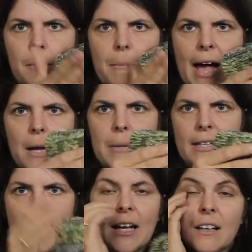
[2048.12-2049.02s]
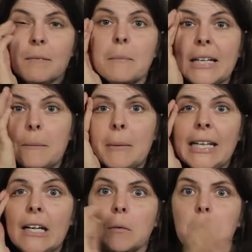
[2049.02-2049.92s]
the back, a bit like a
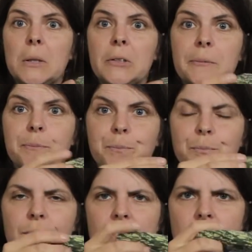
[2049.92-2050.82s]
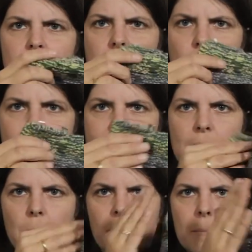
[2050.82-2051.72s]
mini Humboldt
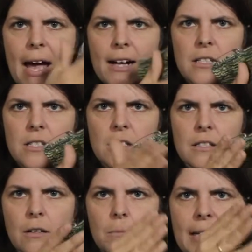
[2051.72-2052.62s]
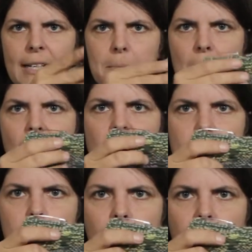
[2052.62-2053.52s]
sweater, where the back is just completely marled
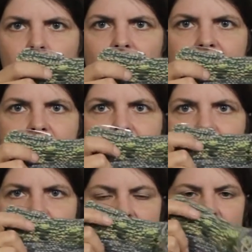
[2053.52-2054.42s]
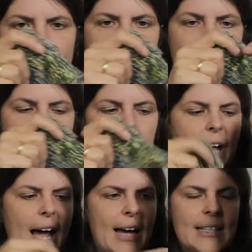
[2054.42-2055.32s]
in both colours, and then I will
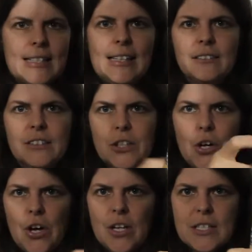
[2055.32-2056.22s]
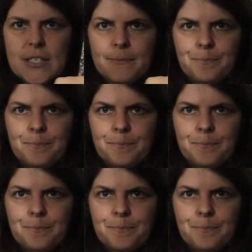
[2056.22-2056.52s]
add a little skirt,